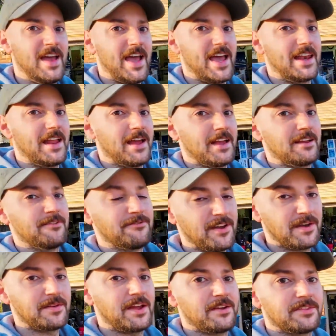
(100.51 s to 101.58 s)
And I
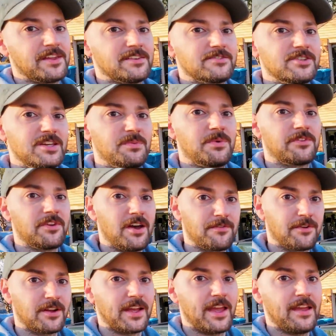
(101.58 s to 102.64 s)
found out that Jeep was
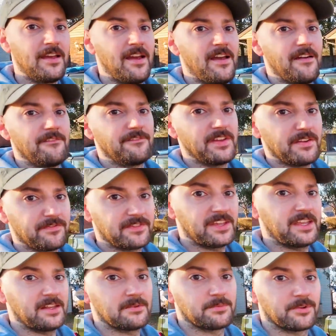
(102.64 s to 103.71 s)
offering a
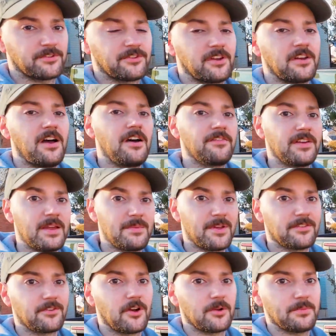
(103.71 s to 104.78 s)
15% off
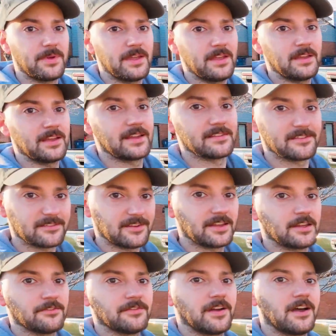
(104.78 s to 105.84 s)
MSRP
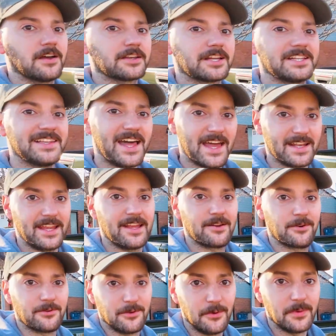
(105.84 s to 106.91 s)
incentive on
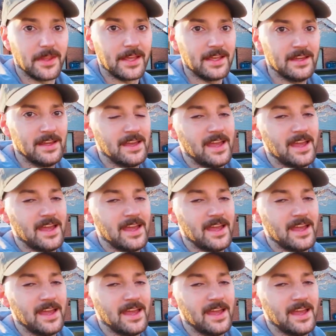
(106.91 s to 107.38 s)
Gladiators only.